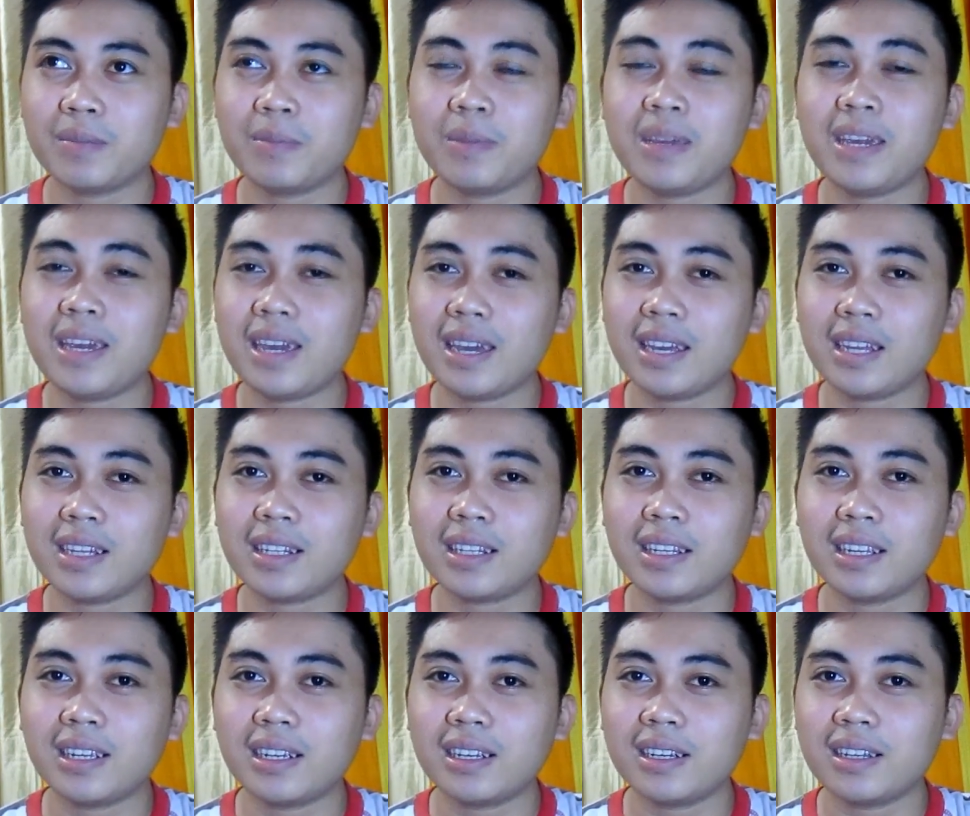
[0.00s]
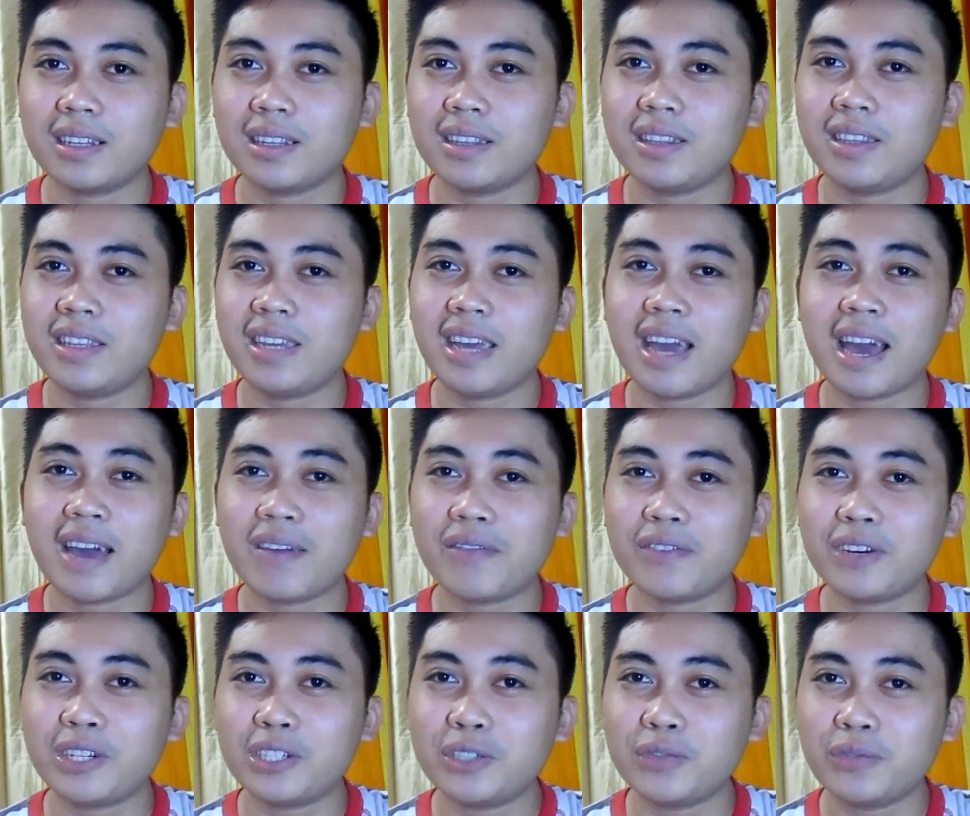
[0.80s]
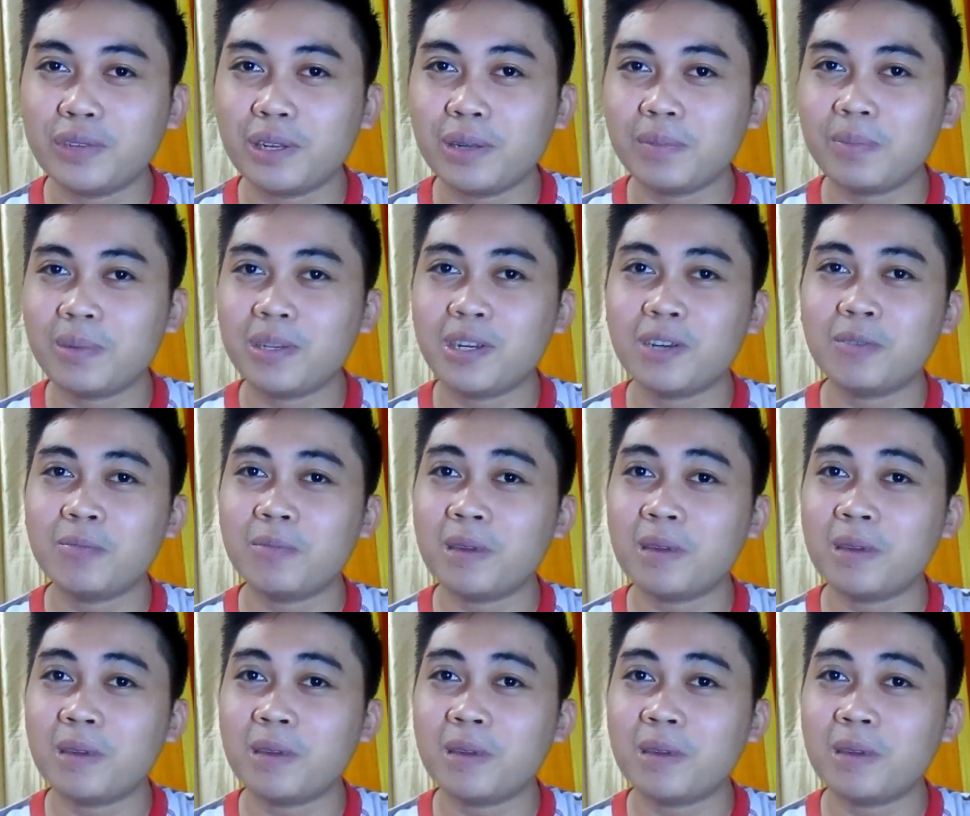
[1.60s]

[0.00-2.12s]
be it the average Filipino